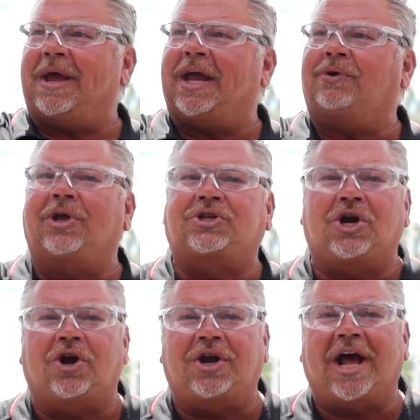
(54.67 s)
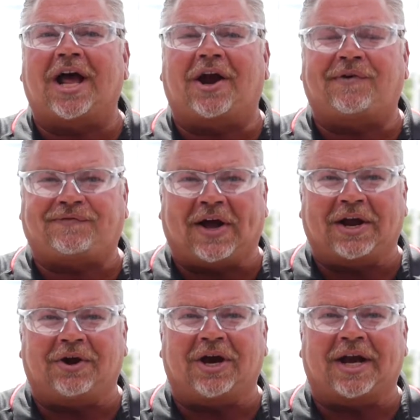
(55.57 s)
manually turned on our
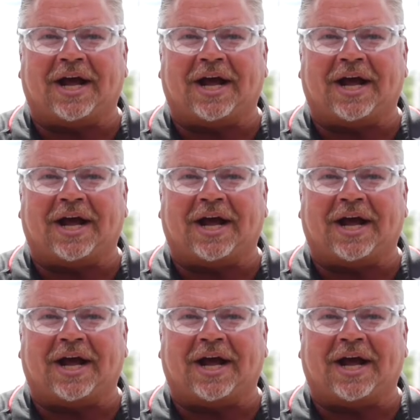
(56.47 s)
fire and